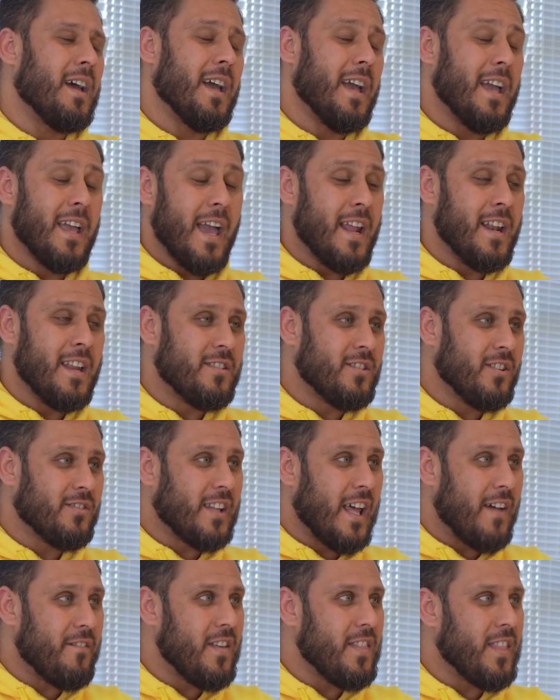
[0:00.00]
it's just
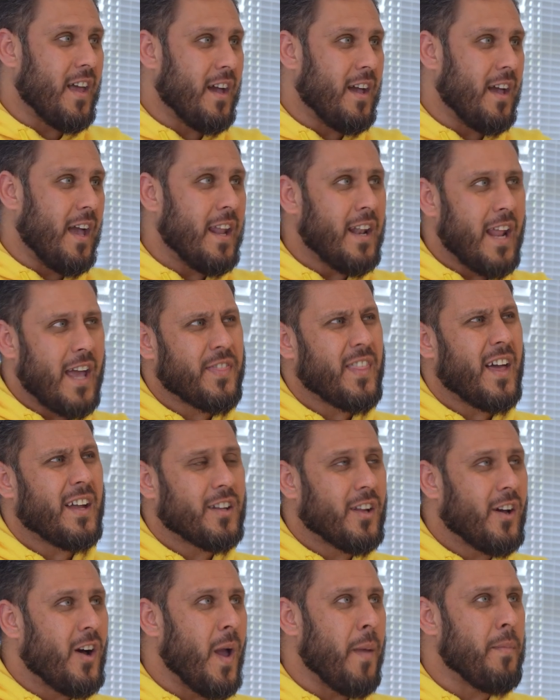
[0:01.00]
having that. And at that
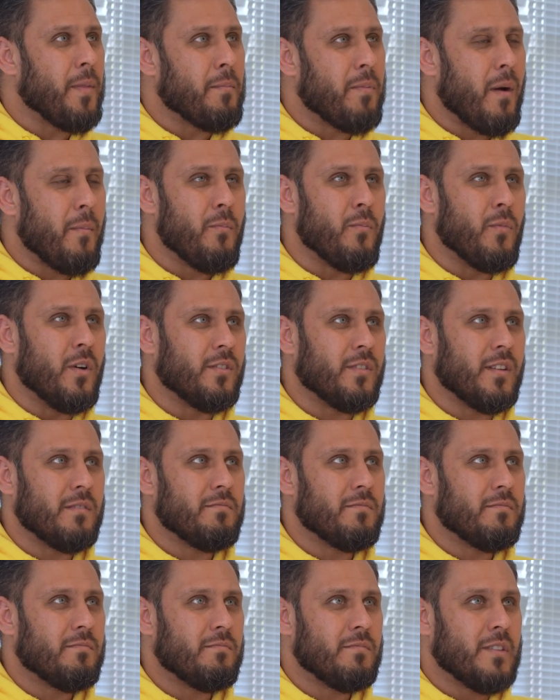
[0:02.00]
time, the problem was
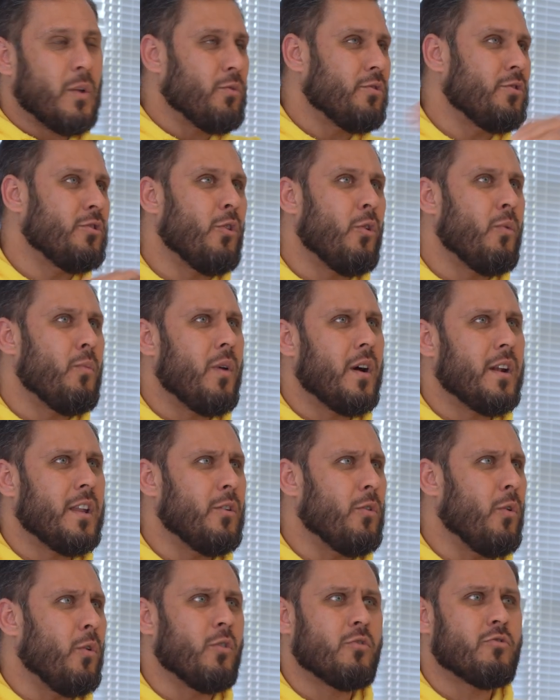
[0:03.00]
there was
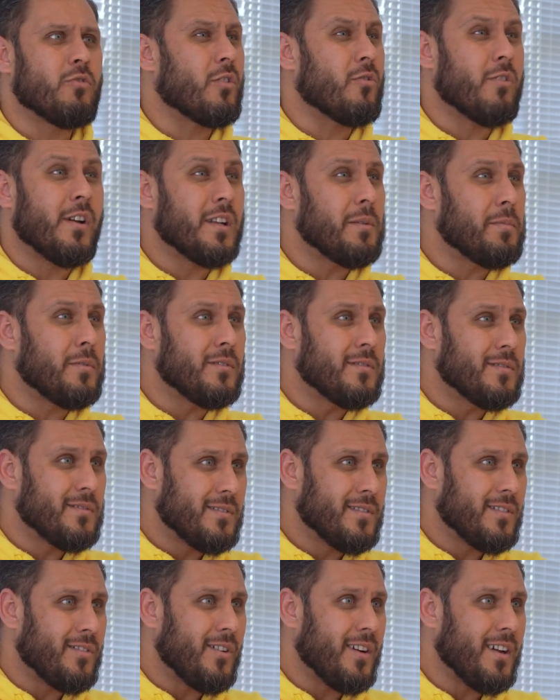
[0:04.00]
nobody ultra credible,
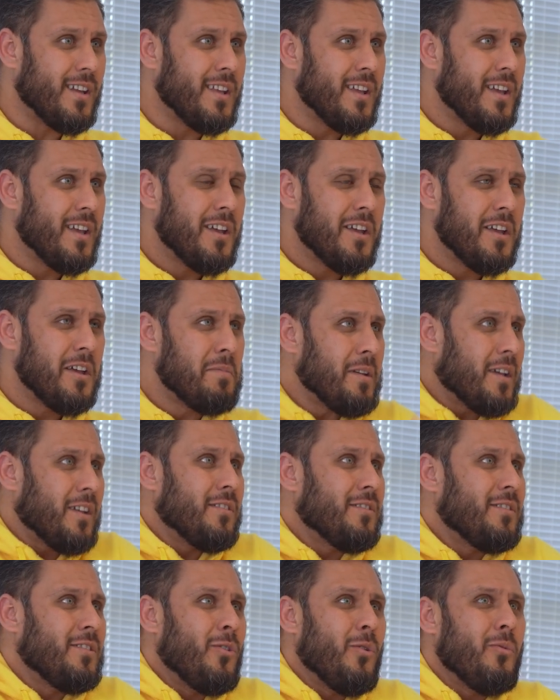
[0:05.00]
right?
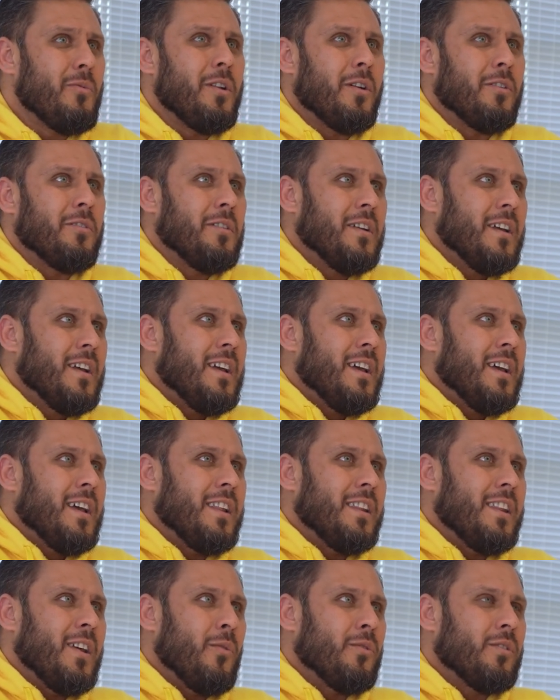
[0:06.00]
Because
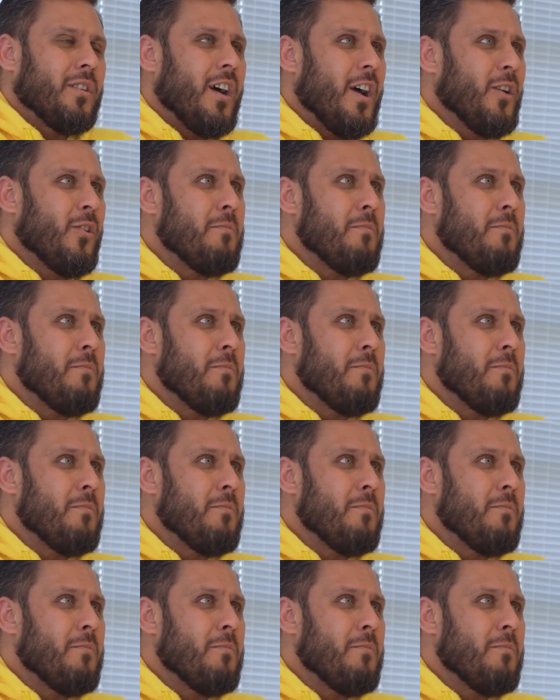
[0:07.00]
there was a guy